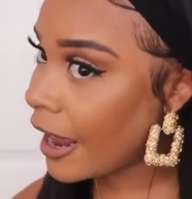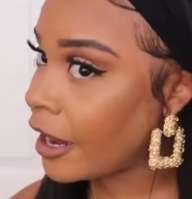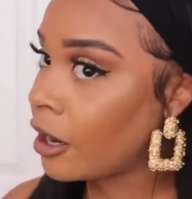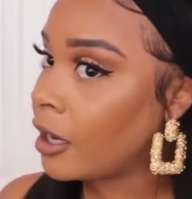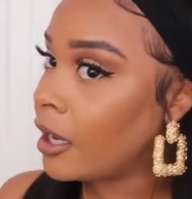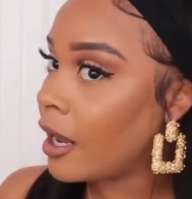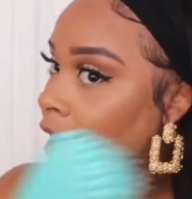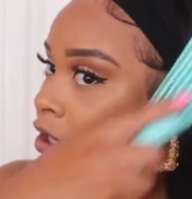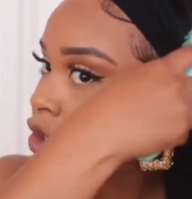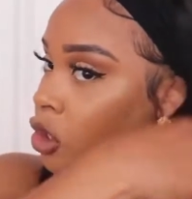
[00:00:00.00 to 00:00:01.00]
iron it
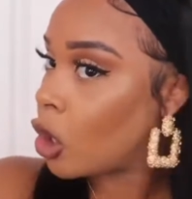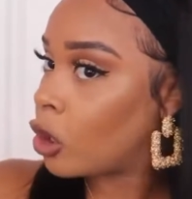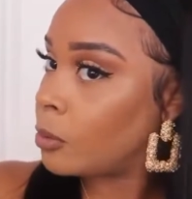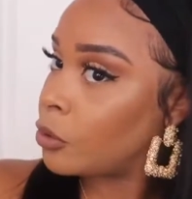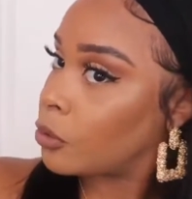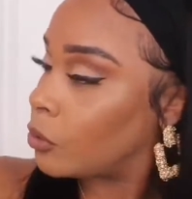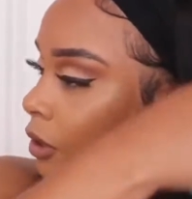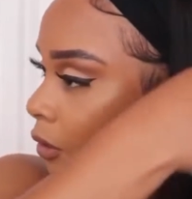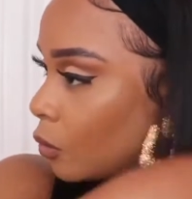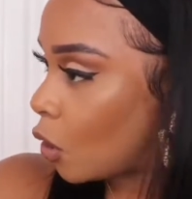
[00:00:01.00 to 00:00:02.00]
and just comb through
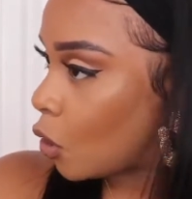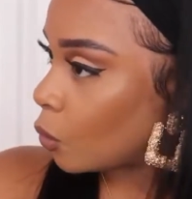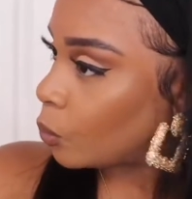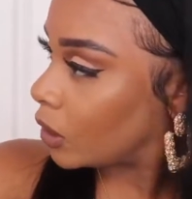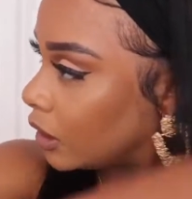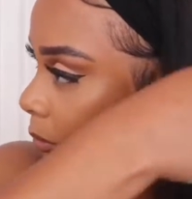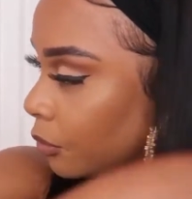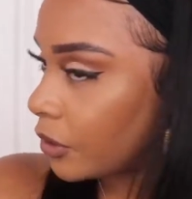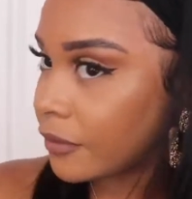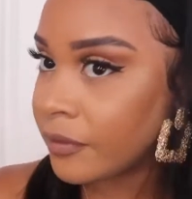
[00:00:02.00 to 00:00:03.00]
it really
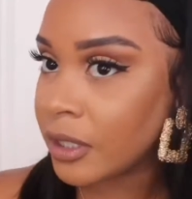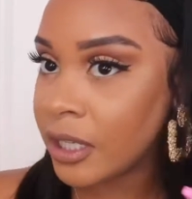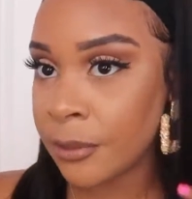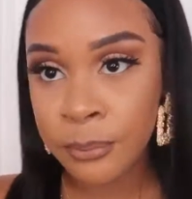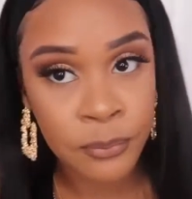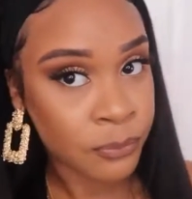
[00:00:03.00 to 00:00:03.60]
briefly